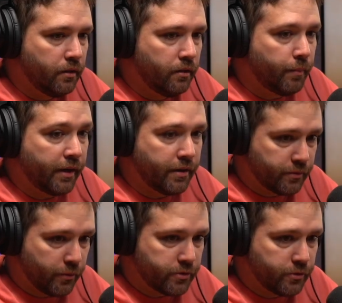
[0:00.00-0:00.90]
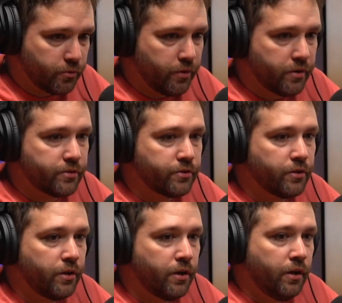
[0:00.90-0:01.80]
My cousin Rose was with us.
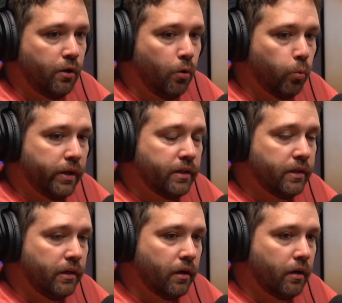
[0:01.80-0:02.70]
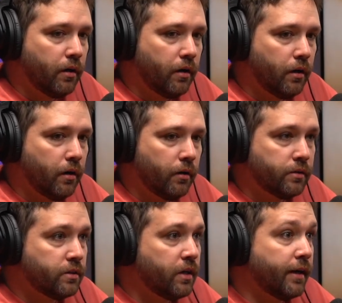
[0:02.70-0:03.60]
We got
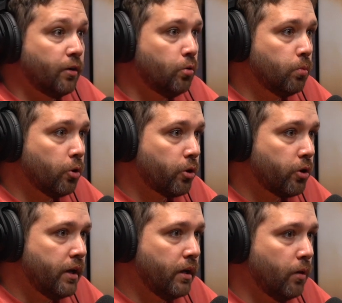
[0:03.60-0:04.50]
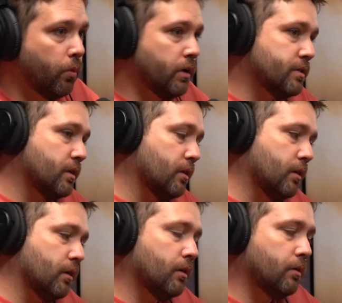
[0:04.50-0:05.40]
an Uber, and it was
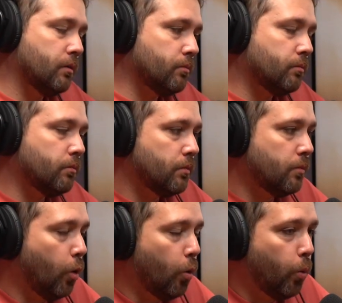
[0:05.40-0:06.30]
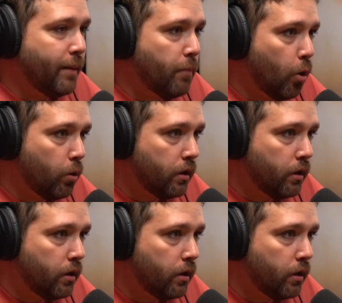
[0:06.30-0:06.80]
a Waymo.